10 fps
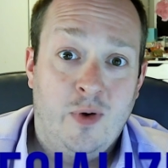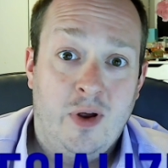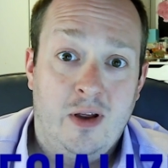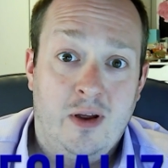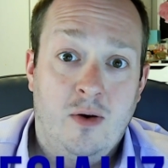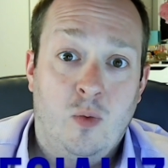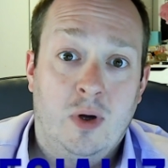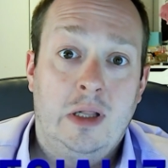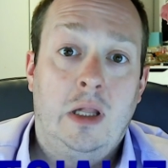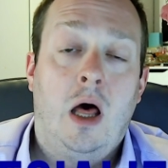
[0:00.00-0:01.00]
we
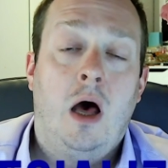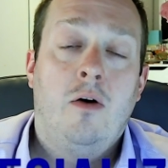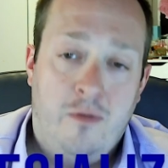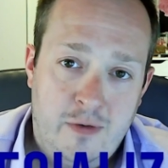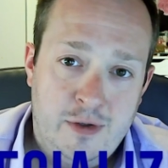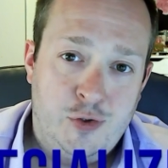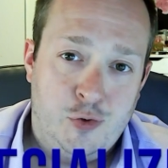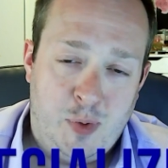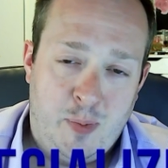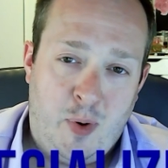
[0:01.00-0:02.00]
would love
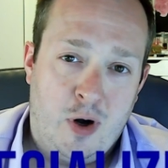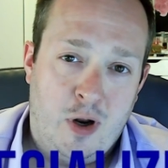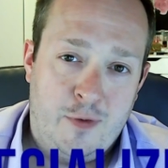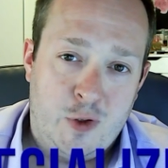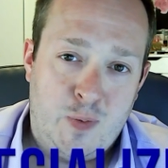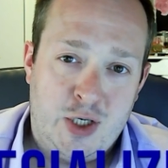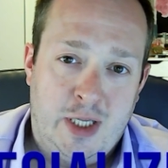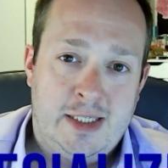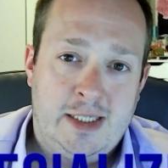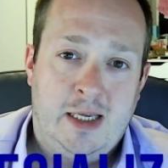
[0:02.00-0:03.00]
to be part of the
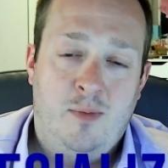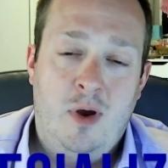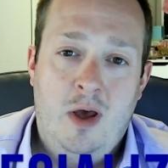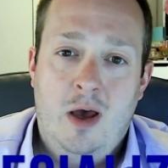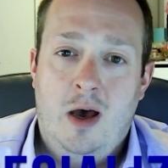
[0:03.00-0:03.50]
Specialized team.